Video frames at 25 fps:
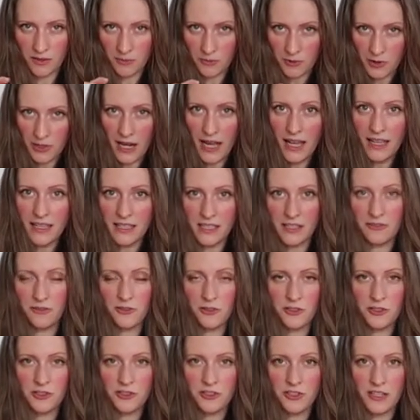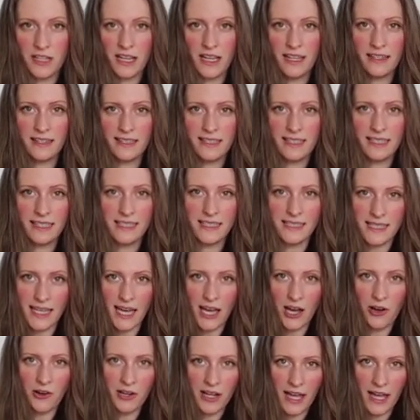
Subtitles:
morality of Christianity is how